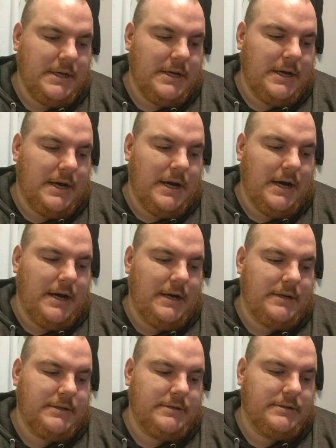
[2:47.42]

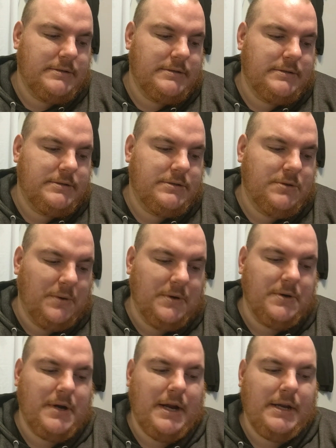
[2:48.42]

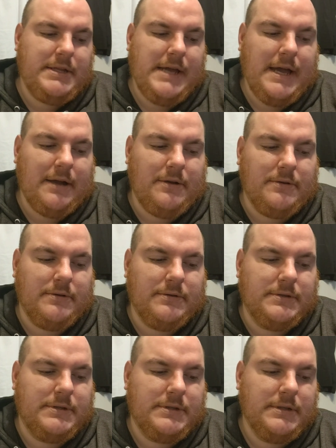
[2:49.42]
290
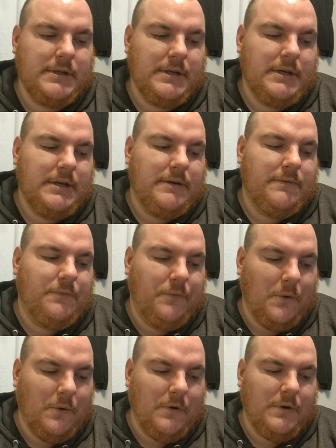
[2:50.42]
tackles.
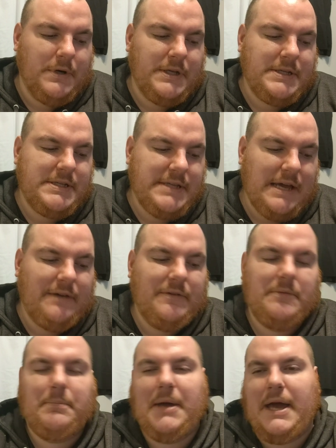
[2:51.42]

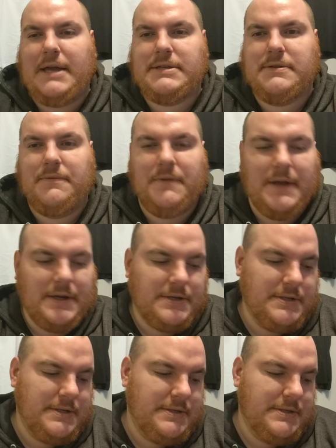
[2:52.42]
47 pass
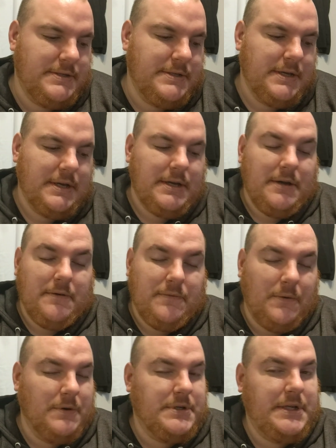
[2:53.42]
deflections,
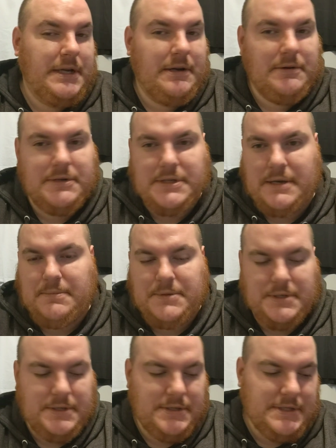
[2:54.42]
14
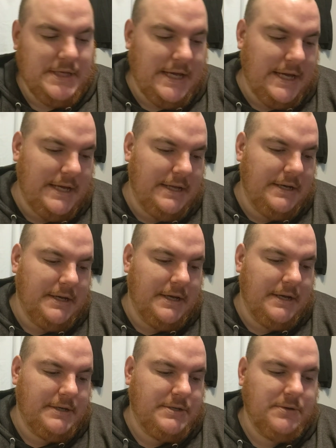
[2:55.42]
interceptions, and
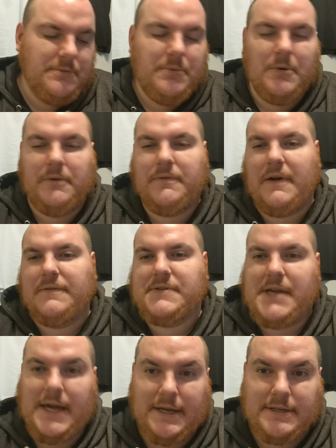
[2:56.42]
2.5
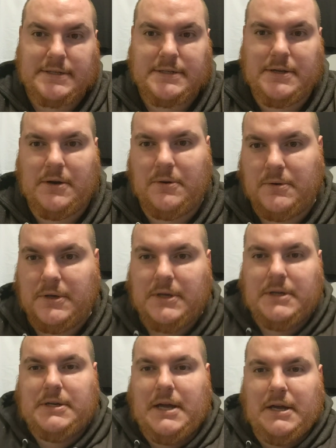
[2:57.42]
sacks. So,
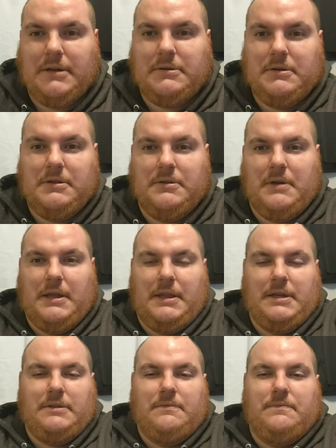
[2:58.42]
not, I
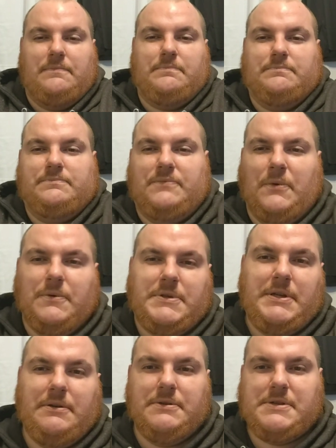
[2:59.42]
like the
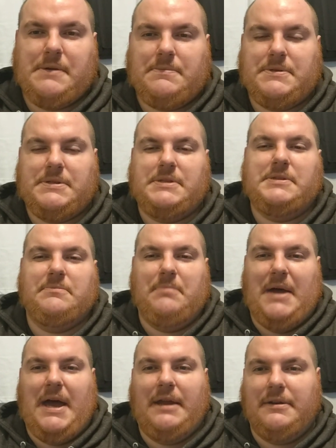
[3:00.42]
14 interceptions isn't
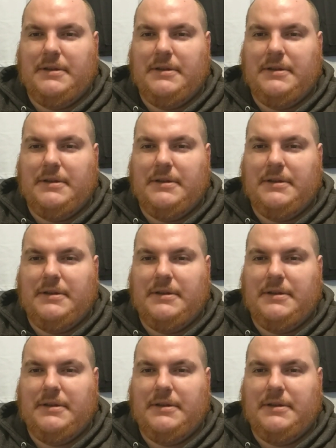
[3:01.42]
bad